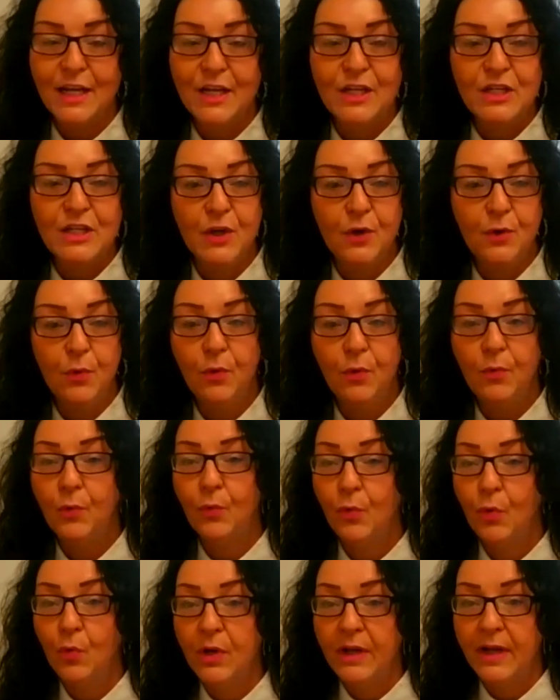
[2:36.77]
So
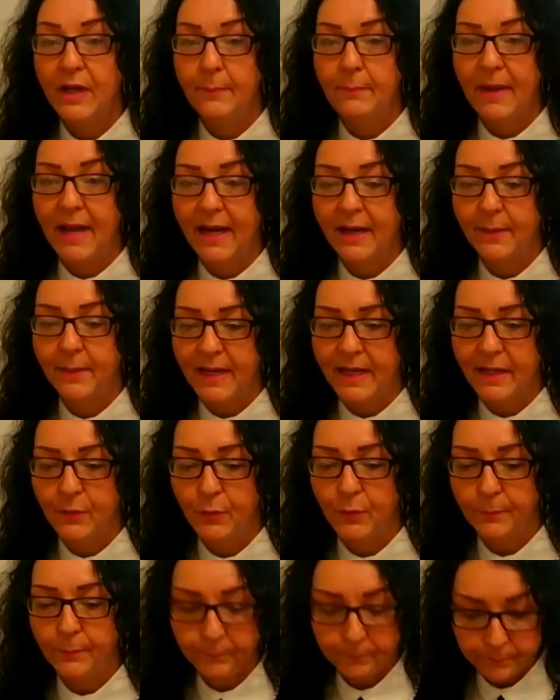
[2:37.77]
wrote an IPAC
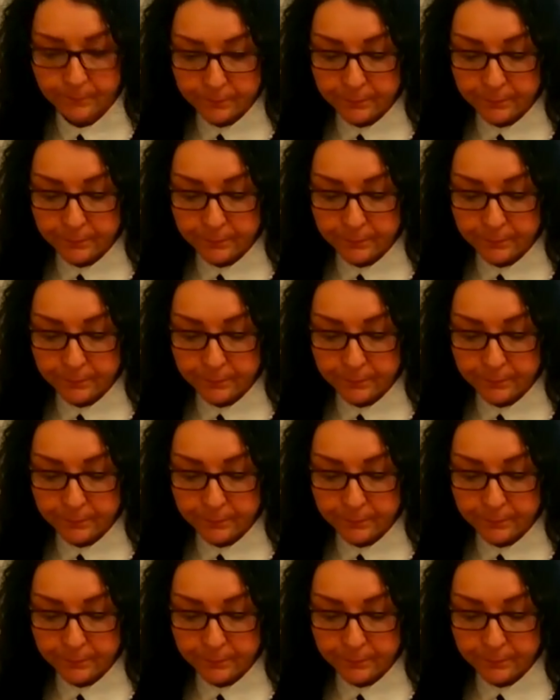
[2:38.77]
manual.